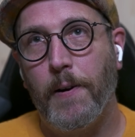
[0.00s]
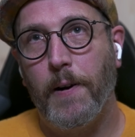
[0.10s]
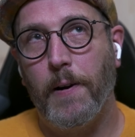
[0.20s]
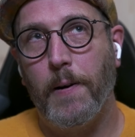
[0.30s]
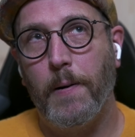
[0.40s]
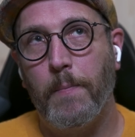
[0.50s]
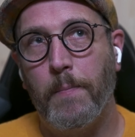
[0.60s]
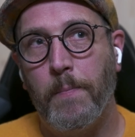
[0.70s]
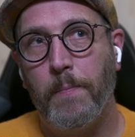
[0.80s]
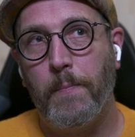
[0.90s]

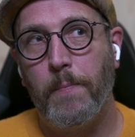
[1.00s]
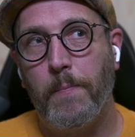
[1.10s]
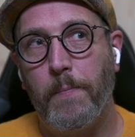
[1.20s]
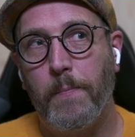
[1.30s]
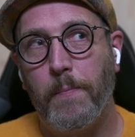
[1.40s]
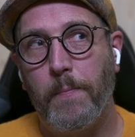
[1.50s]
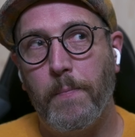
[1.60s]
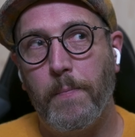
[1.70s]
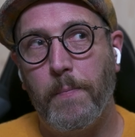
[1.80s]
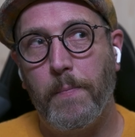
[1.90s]
And
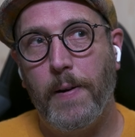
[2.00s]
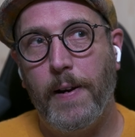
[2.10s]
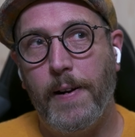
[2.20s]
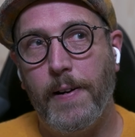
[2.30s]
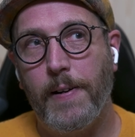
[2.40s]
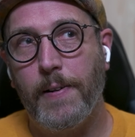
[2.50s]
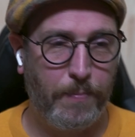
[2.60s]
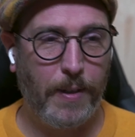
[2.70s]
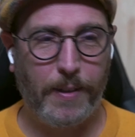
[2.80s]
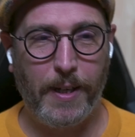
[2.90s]

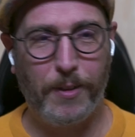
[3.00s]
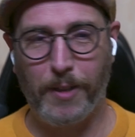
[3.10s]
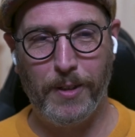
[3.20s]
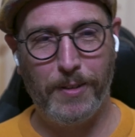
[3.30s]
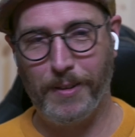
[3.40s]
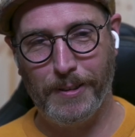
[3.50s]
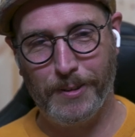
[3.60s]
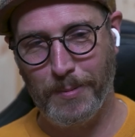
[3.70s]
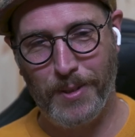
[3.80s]
I can't think of anything else.